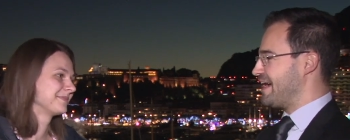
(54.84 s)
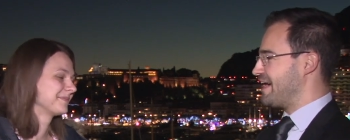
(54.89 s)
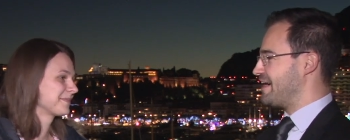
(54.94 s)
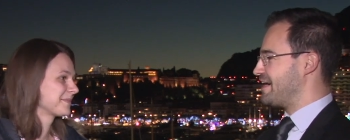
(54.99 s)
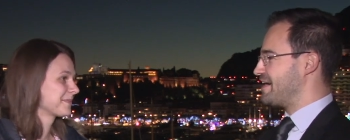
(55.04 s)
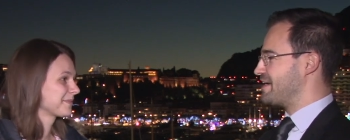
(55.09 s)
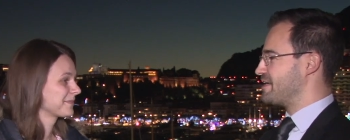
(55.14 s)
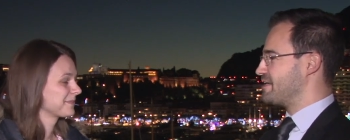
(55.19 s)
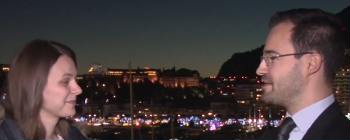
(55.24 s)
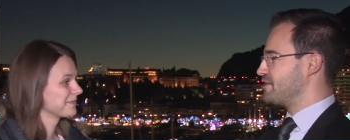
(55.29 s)

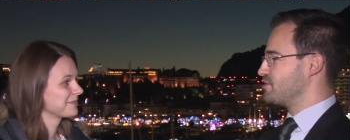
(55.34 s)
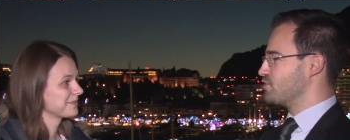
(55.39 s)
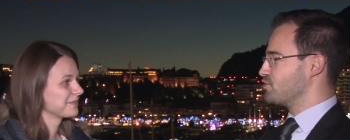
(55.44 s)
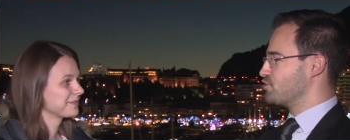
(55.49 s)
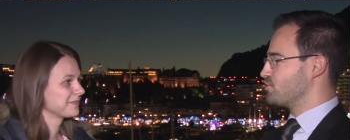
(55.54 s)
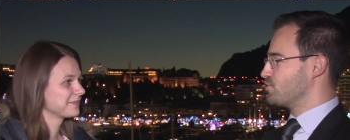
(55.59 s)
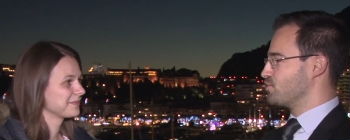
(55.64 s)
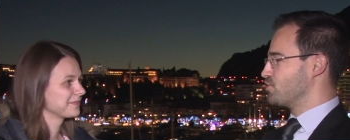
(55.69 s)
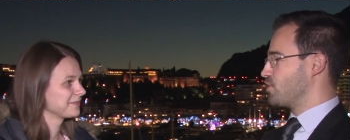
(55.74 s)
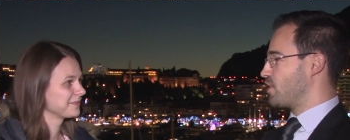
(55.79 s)
Speaker 1: Uh,
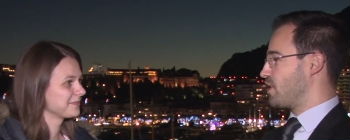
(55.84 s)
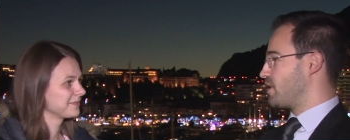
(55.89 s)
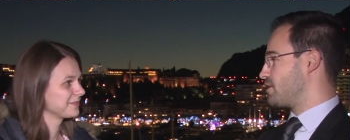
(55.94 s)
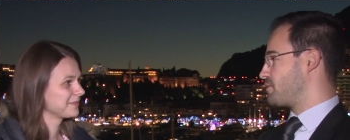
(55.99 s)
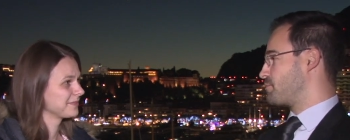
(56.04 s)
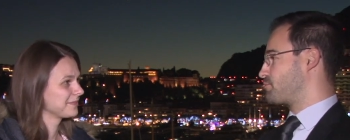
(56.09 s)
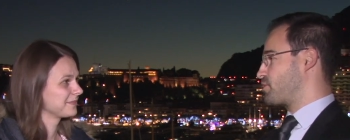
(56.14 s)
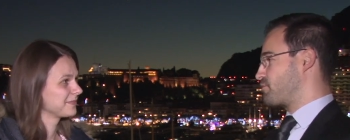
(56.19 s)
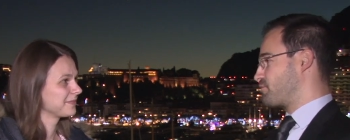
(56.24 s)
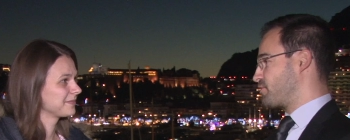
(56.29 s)
you uh,
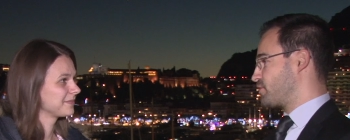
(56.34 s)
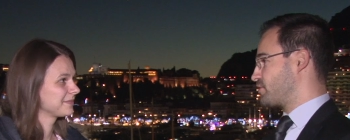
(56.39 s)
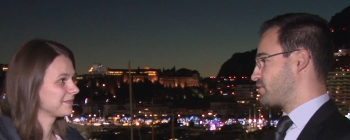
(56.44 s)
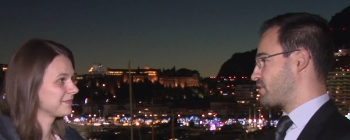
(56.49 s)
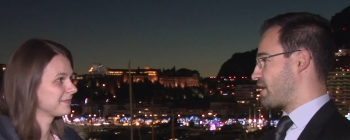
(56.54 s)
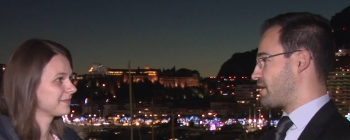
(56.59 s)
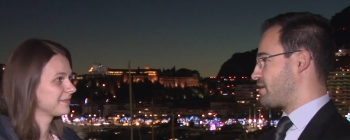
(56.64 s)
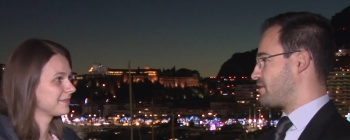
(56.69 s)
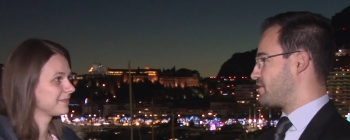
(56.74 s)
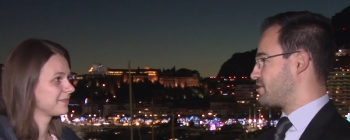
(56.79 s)
preferred to
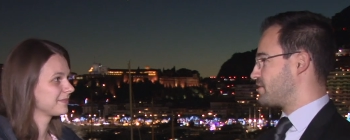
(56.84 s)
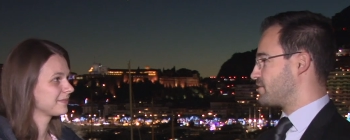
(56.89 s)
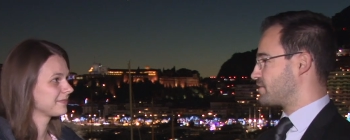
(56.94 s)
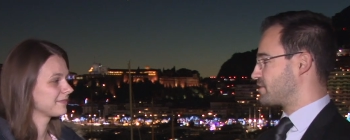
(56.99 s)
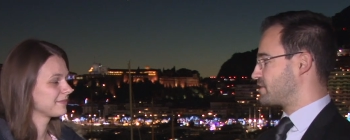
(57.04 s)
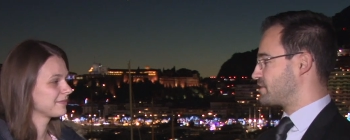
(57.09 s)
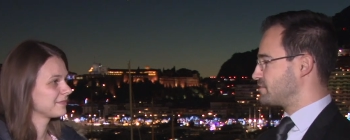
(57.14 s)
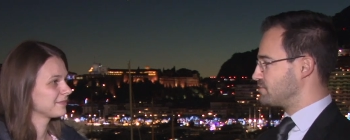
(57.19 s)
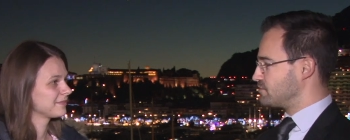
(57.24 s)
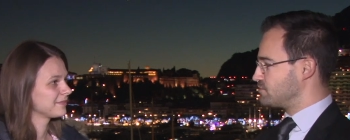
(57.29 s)
have
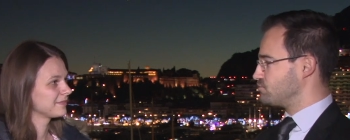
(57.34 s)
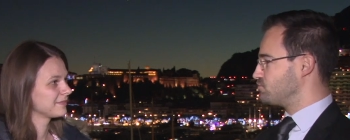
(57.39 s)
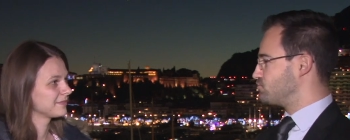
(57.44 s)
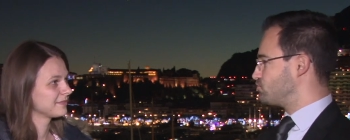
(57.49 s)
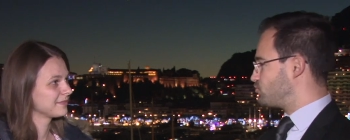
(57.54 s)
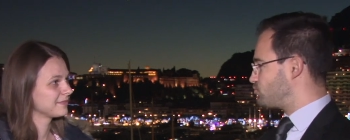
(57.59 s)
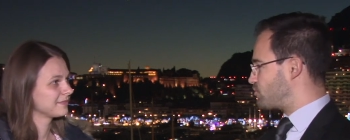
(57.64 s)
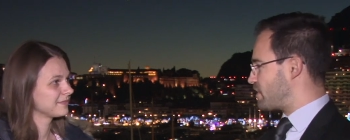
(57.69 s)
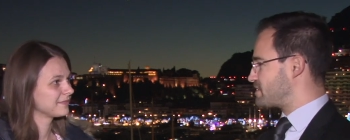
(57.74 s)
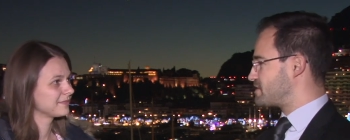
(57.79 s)

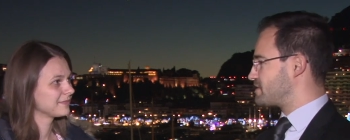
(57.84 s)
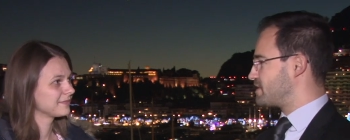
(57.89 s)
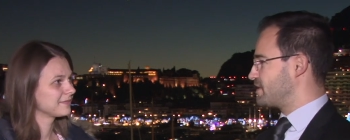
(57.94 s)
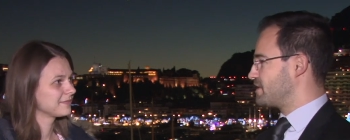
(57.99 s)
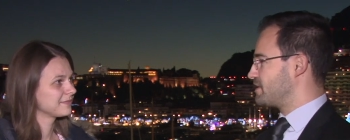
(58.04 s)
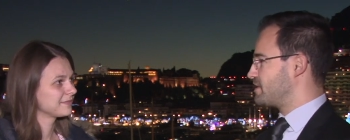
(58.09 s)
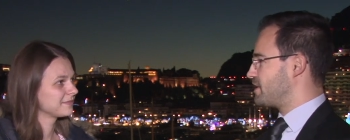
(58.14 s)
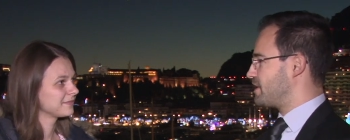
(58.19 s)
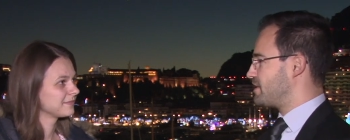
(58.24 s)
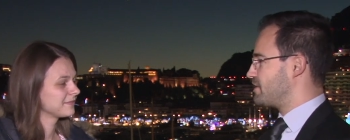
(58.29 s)

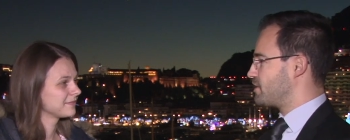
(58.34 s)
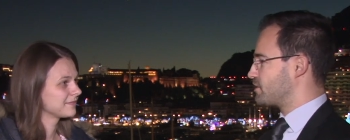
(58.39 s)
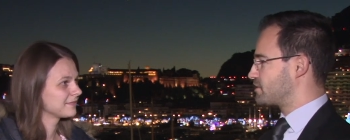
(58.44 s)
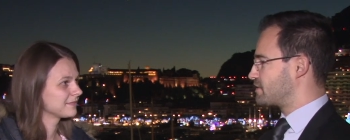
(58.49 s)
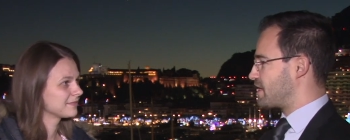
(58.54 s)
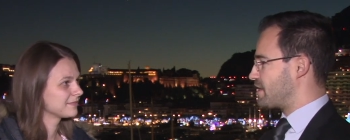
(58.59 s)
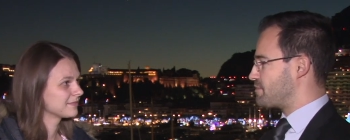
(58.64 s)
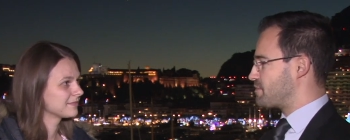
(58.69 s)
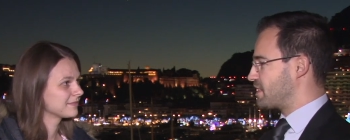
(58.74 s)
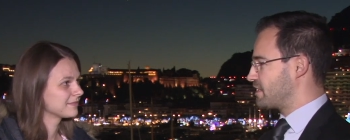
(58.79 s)
resting and not
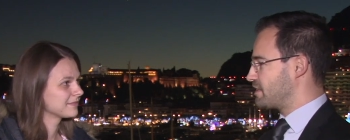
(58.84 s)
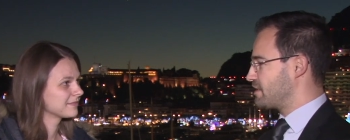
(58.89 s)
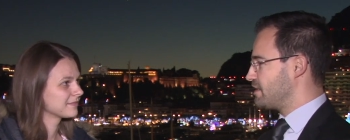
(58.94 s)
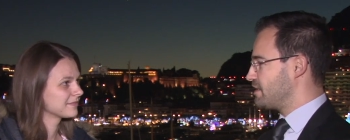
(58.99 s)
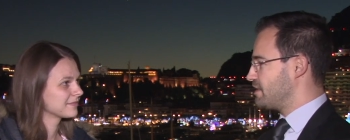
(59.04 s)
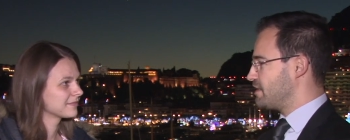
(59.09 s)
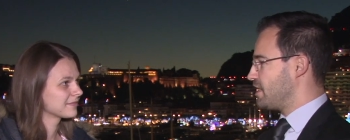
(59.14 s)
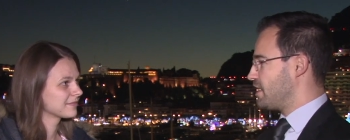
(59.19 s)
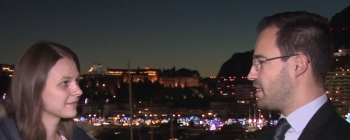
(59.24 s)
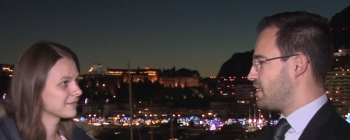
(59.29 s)
coming?
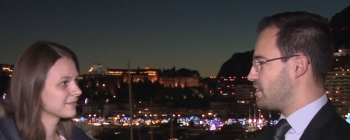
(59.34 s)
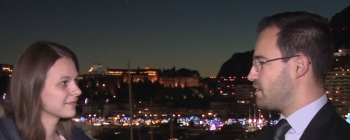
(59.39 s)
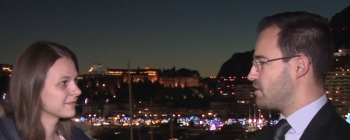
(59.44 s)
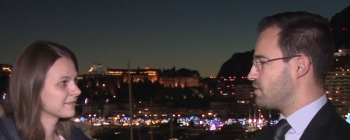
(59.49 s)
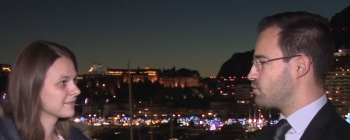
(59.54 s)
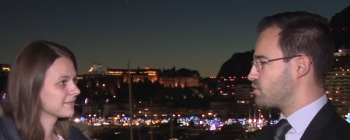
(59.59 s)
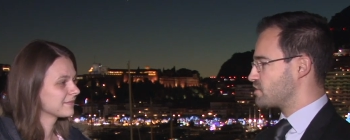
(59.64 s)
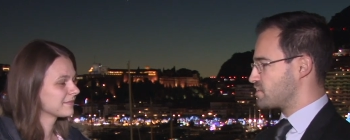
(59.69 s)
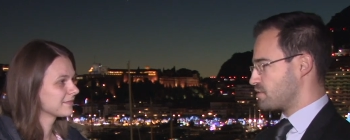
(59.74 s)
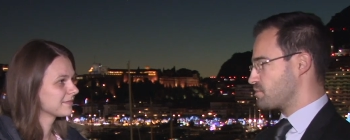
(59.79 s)
Uh,
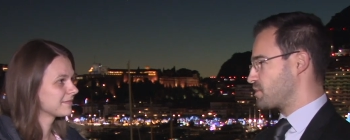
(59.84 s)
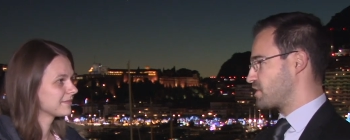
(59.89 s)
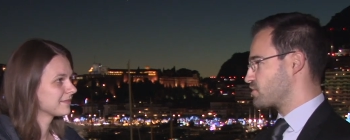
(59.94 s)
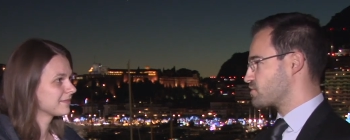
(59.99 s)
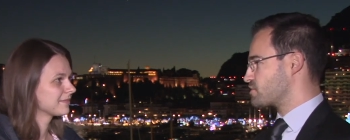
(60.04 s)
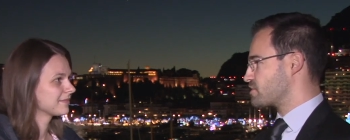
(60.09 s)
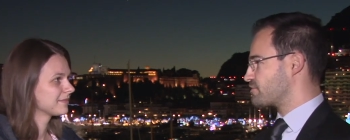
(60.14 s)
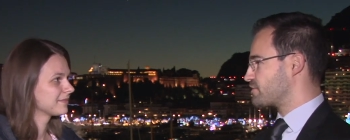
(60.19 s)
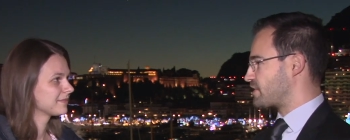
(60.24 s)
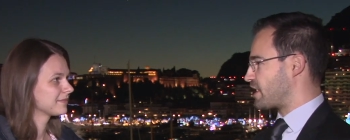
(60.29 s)
was it
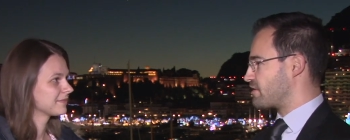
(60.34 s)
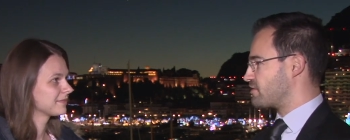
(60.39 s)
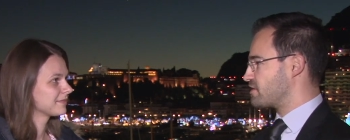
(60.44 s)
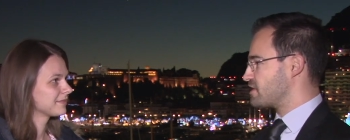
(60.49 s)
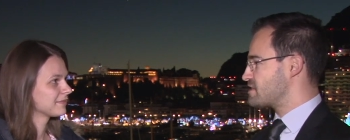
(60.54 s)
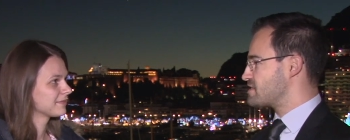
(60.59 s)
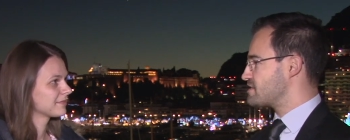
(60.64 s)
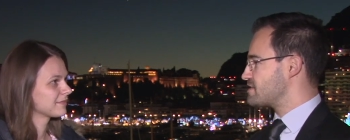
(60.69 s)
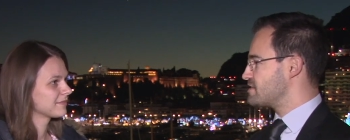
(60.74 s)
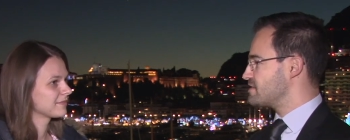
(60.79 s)
because of
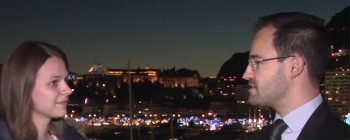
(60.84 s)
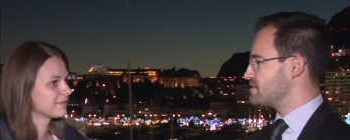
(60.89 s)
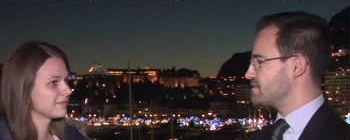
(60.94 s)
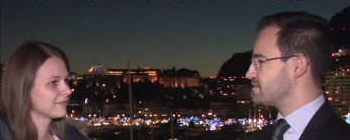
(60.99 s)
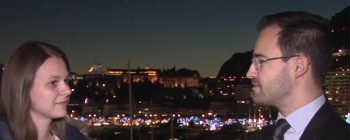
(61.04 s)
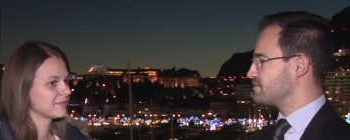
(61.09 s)
tiredness?